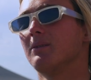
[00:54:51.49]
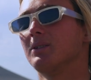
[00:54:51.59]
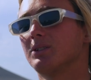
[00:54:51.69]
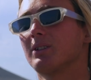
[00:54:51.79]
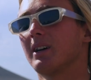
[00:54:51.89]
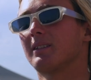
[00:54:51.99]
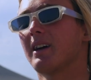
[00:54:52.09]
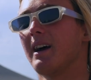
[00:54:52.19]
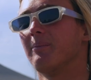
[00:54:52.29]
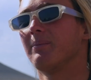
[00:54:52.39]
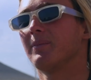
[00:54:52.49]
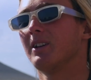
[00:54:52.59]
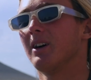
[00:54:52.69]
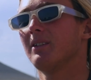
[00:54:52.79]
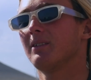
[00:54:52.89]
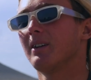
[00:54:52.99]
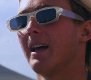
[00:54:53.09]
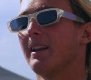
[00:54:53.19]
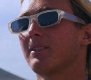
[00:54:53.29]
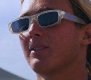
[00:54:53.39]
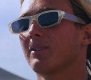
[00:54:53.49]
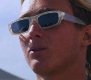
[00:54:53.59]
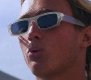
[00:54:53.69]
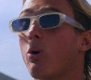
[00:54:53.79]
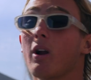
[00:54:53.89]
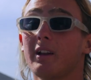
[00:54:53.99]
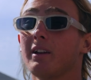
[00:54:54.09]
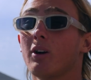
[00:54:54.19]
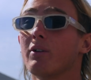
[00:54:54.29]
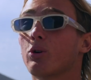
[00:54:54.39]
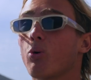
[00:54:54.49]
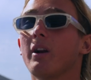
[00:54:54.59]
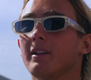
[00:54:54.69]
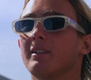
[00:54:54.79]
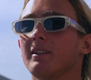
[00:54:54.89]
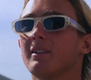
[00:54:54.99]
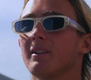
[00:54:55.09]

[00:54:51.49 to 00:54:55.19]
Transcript: We still got time, you know? And it's quality over quantity.